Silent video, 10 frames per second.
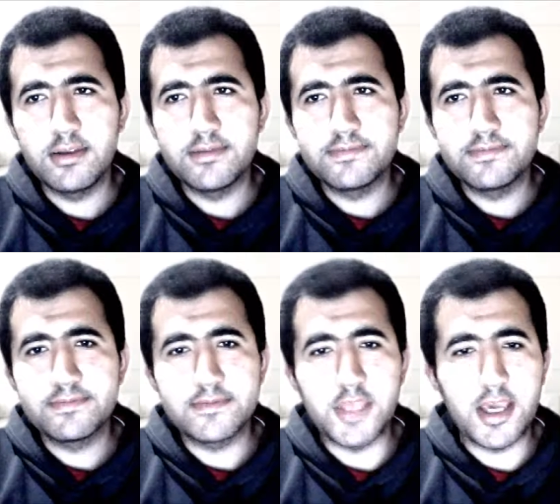
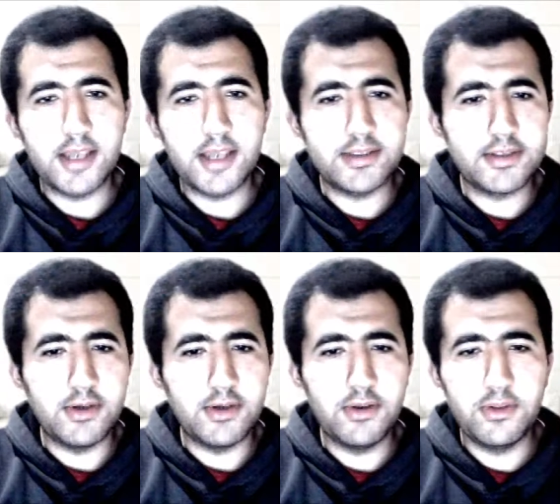Yes, who,
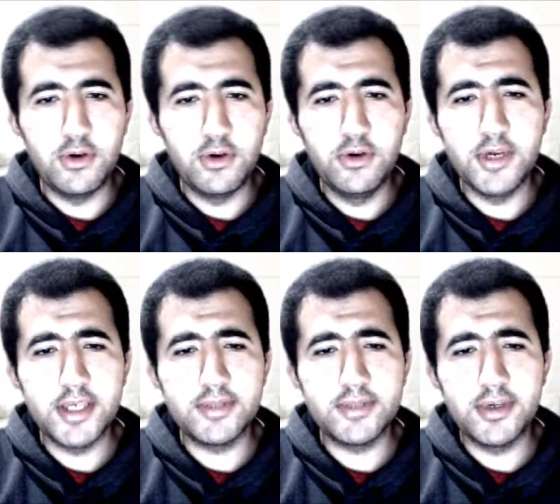who is
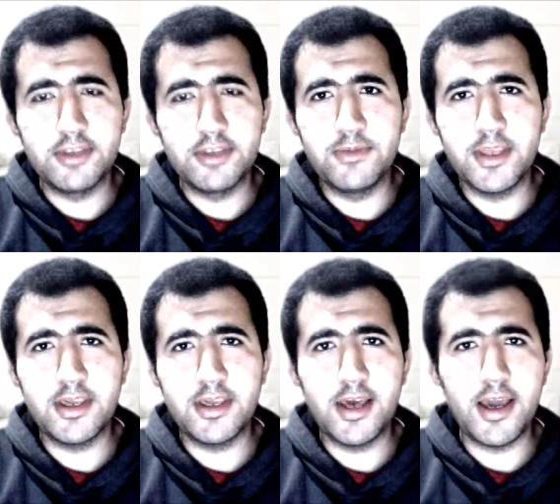with me,
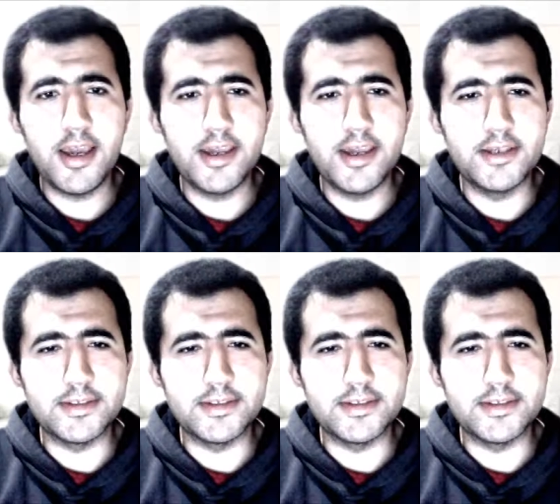guys?